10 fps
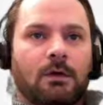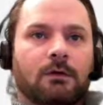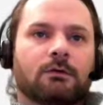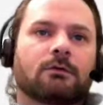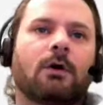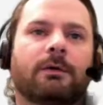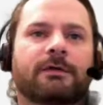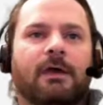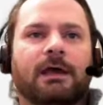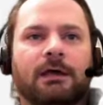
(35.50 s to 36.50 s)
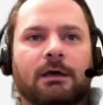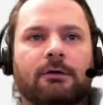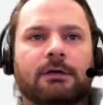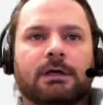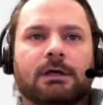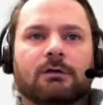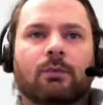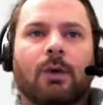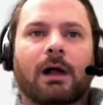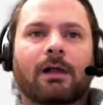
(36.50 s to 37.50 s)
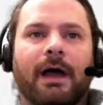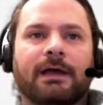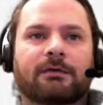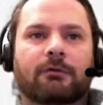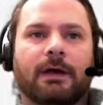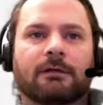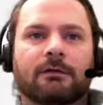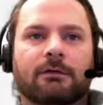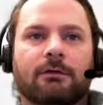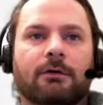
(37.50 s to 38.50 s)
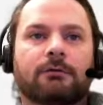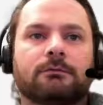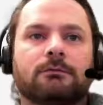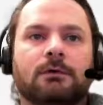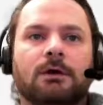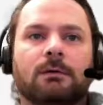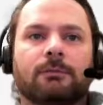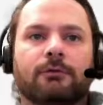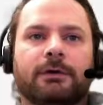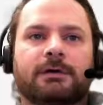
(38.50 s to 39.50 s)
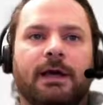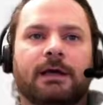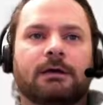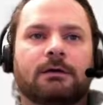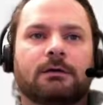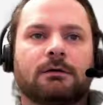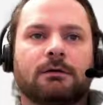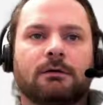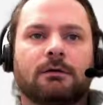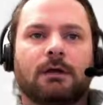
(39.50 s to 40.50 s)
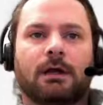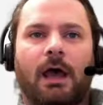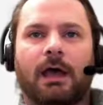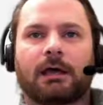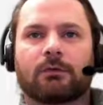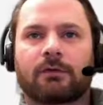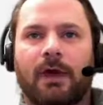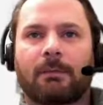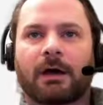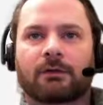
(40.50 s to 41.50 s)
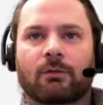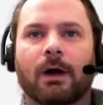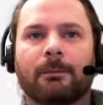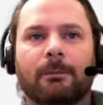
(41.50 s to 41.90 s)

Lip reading: So what we're saying here is while a is greater than 0, print a, then a equals a minus 1.